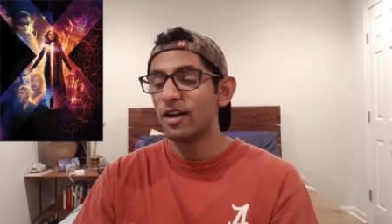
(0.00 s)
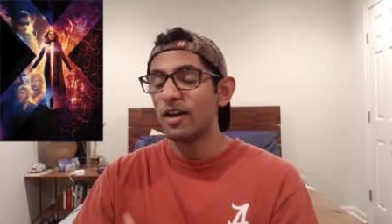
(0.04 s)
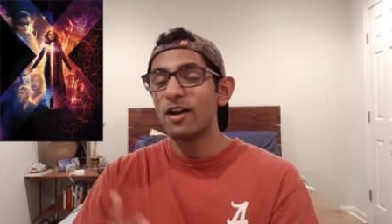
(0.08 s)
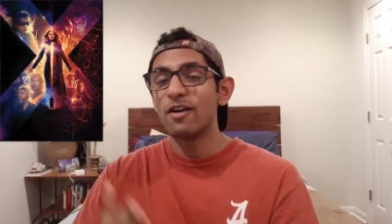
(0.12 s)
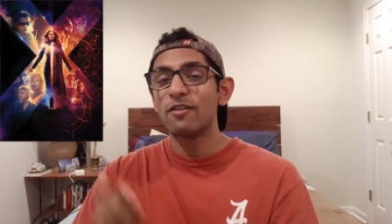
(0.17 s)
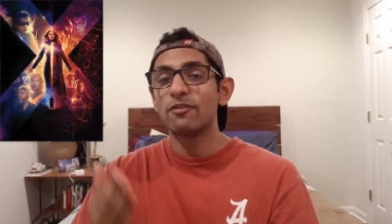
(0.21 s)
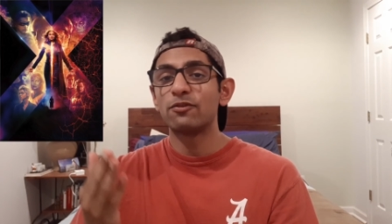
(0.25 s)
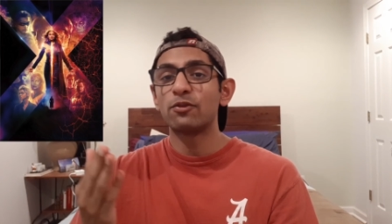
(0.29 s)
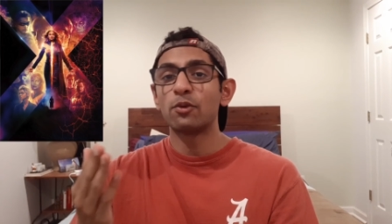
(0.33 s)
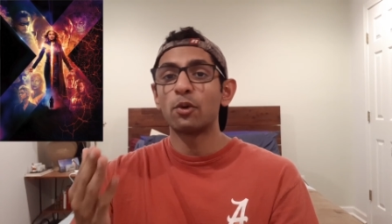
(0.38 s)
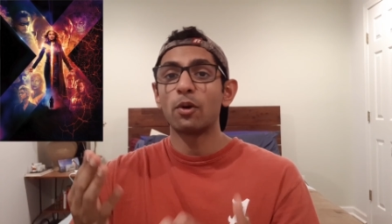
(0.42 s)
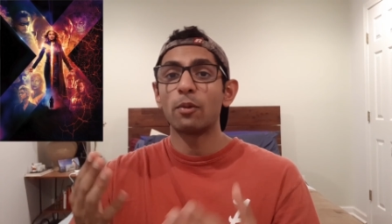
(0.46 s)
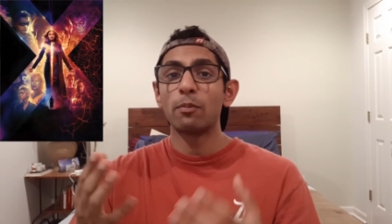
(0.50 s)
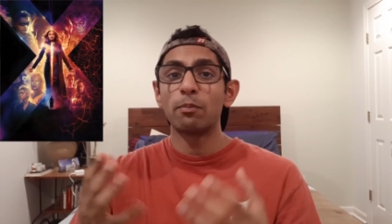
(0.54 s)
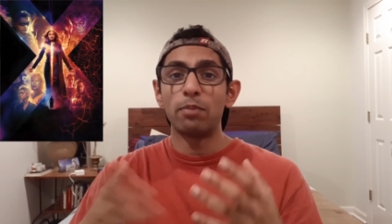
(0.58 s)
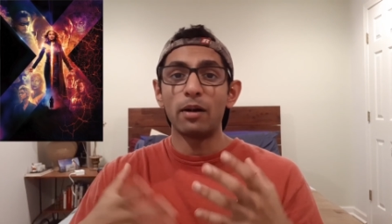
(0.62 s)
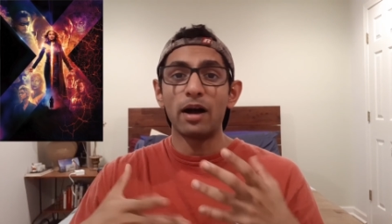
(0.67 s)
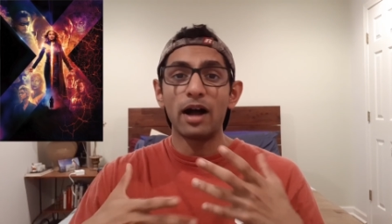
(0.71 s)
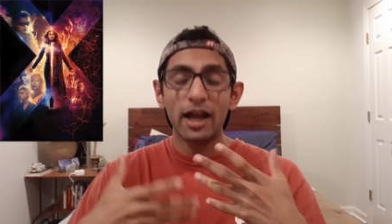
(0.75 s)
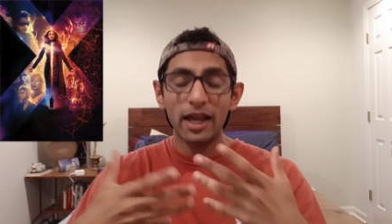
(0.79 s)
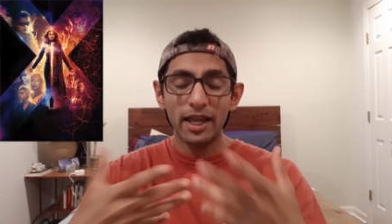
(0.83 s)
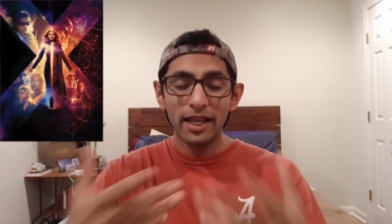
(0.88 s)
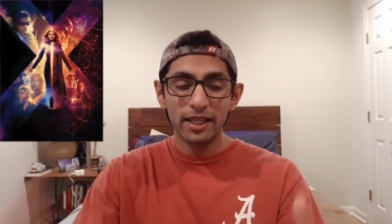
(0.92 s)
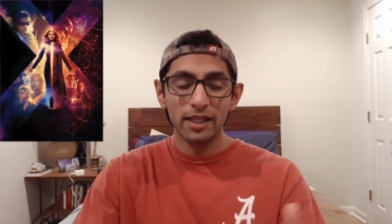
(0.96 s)
for
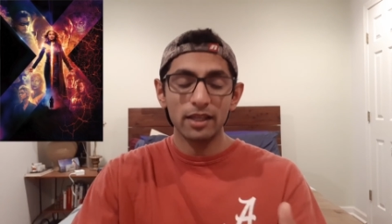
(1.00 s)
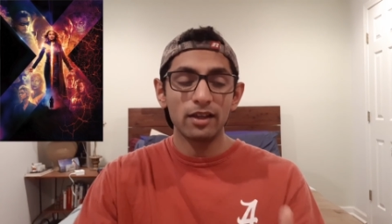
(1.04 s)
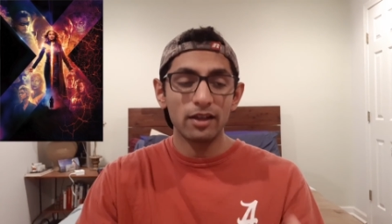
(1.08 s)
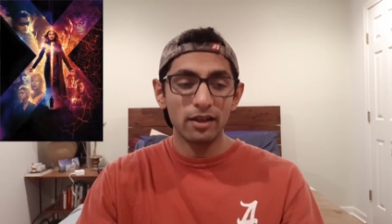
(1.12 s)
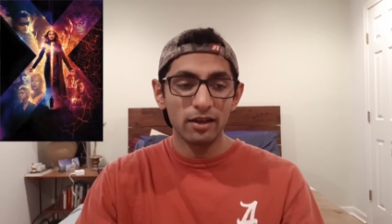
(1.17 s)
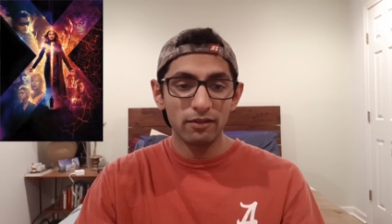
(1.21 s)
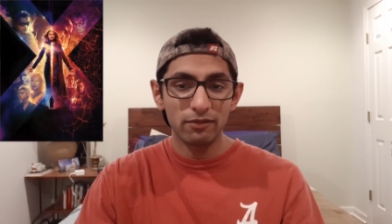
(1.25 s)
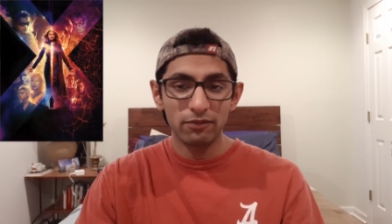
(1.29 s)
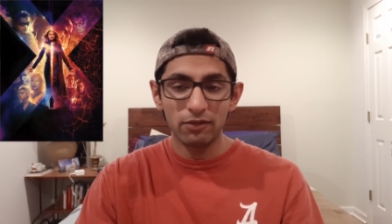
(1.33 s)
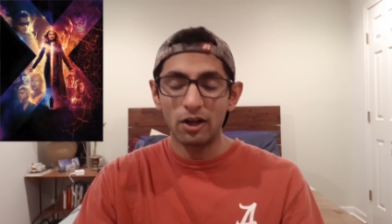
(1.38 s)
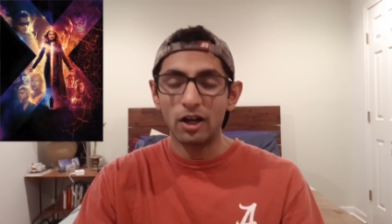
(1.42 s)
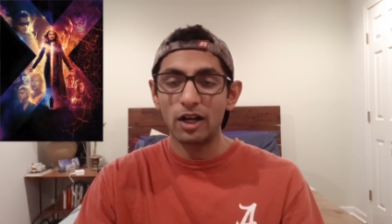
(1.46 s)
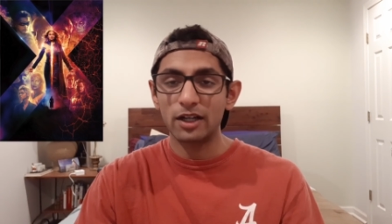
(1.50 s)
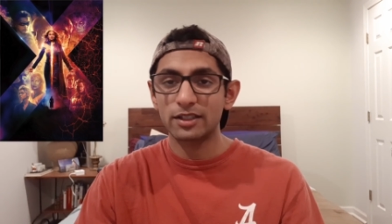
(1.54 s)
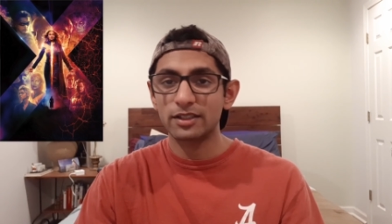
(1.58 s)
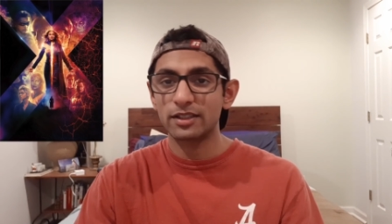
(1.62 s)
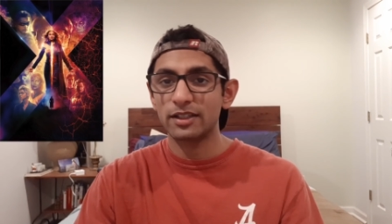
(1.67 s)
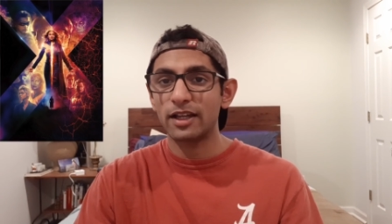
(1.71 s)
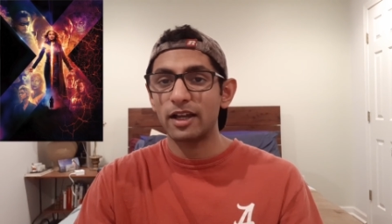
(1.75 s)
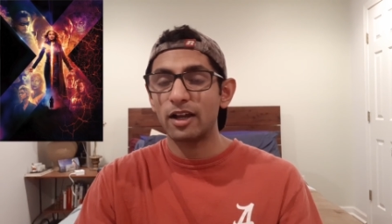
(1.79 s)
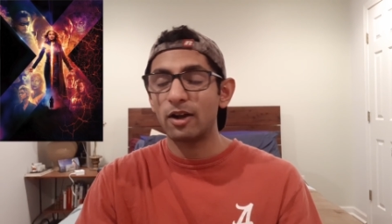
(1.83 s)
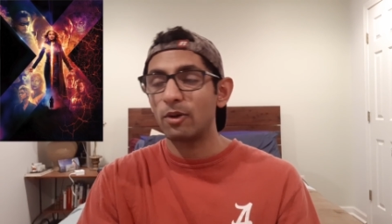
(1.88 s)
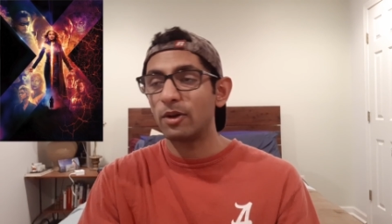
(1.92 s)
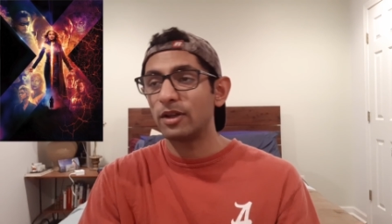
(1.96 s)
buying Fox
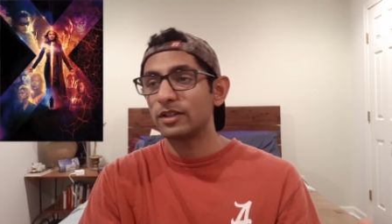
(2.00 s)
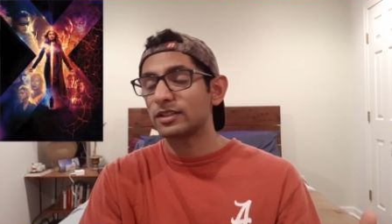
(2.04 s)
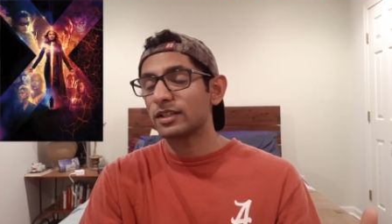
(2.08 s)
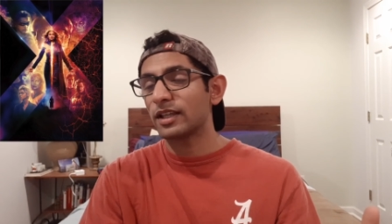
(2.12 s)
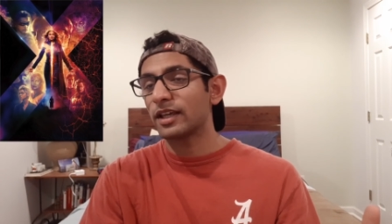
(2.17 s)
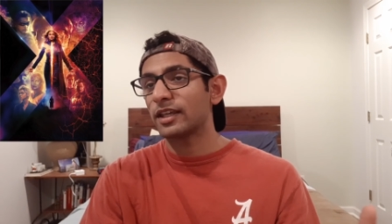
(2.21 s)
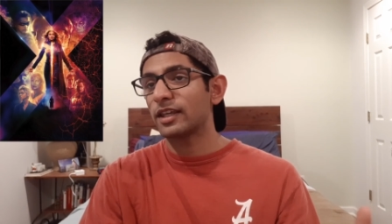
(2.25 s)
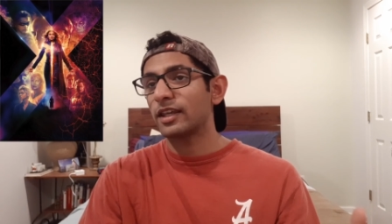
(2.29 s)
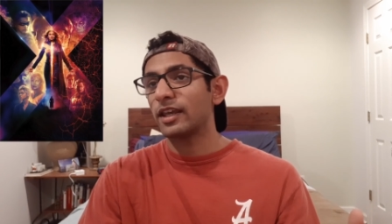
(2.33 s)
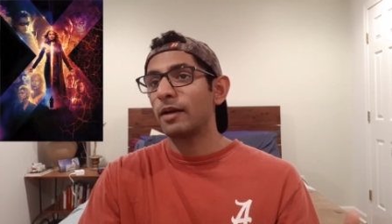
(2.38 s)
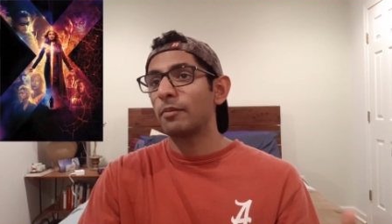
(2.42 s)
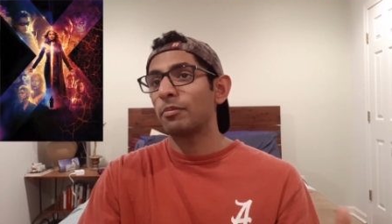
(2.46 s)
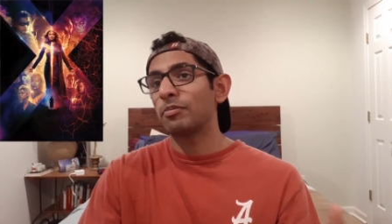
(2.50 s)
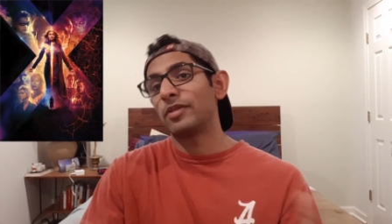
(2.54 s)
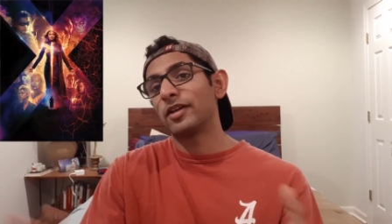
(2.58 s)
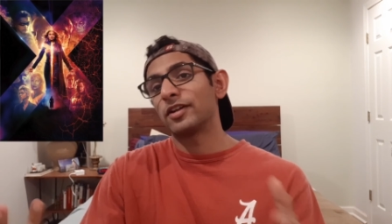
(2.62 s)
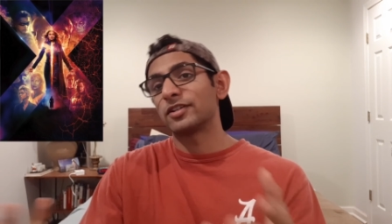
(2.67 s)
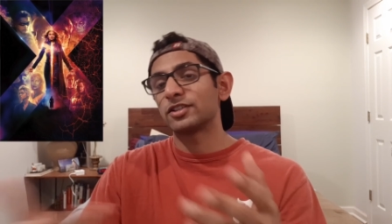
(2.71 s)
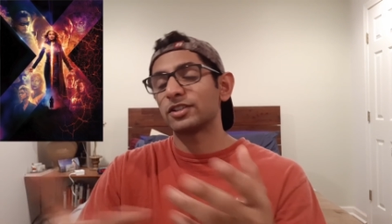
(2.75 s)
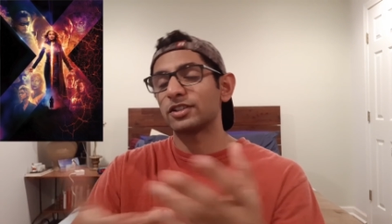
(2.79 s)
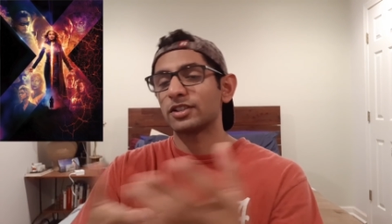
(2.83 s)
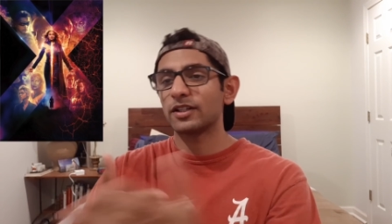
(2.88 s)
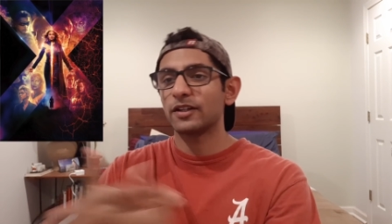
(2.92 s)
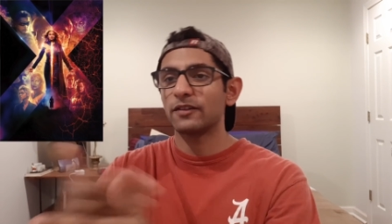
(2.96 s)
now. It's like, yep, they're
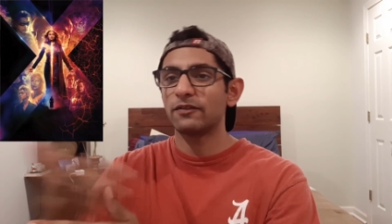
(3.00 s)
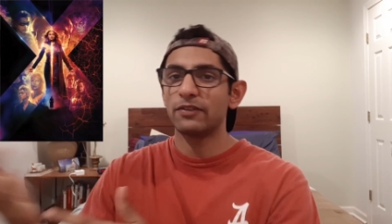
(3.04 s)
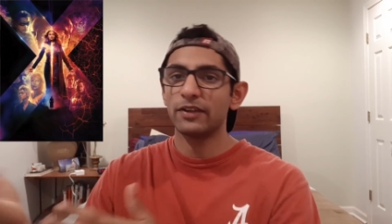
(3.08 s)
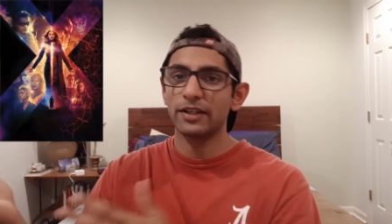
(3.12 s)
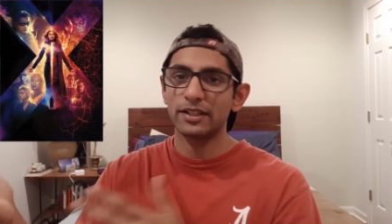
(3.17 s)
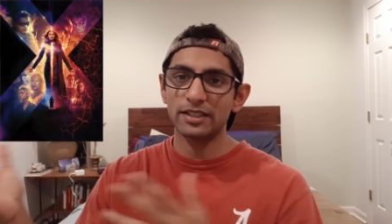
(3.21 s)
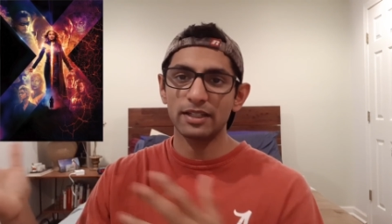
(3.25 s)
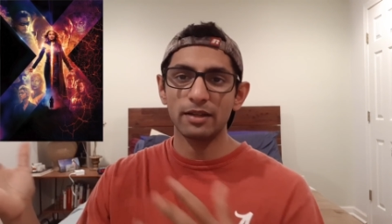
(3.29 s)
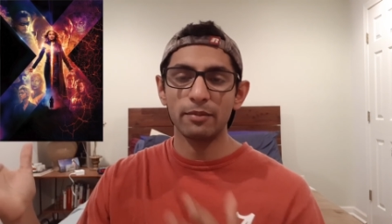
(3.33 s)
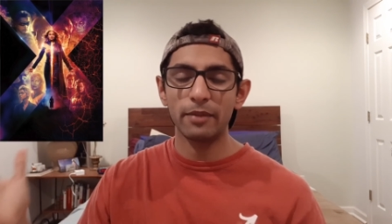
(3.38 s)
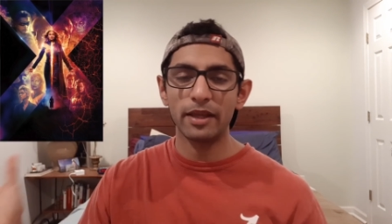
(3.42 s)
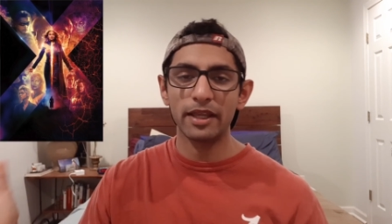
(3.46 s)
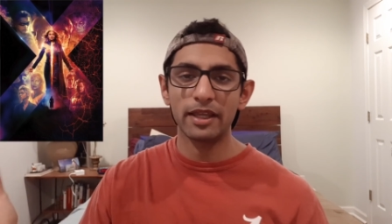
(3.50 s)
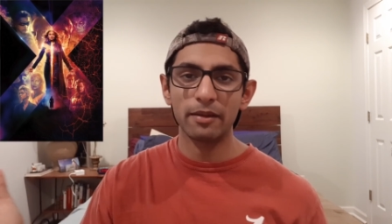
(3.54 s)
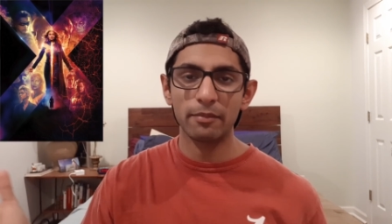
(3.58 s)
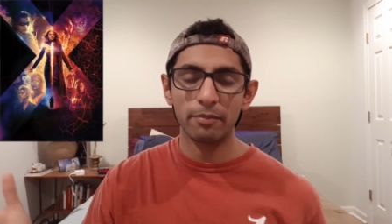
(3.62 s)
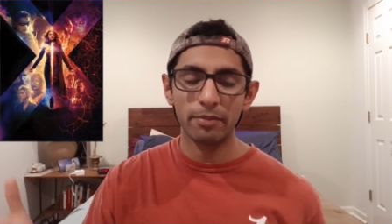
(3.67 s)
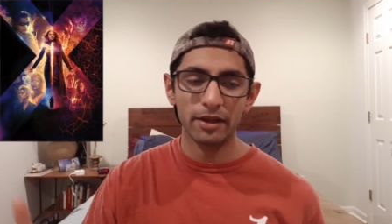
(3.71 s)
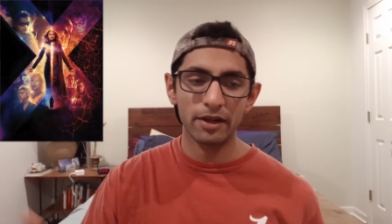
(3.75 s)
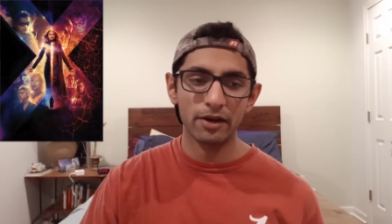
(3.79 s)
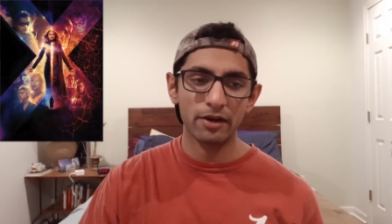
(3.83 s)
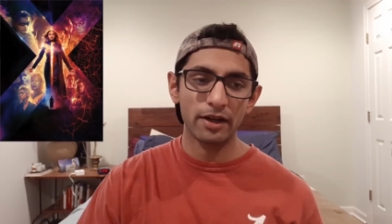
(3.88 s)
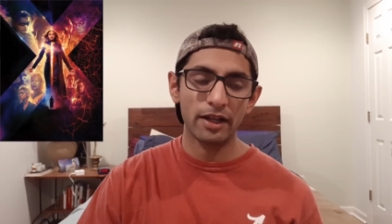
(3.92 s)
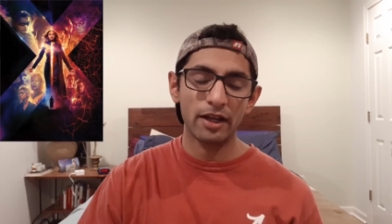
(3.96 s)
just gonna fix it and make it
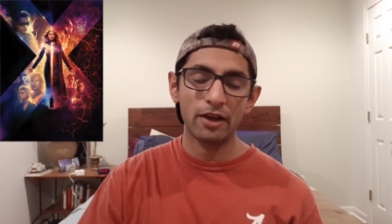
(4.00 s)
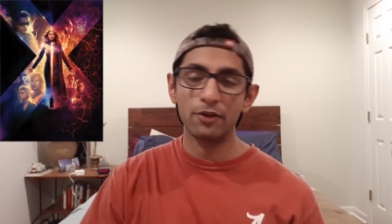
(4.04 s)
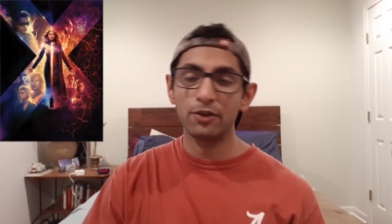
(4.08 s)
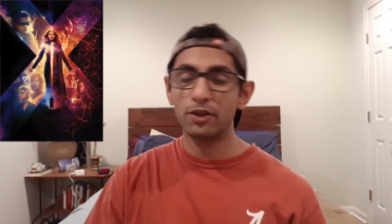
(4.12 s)
better now.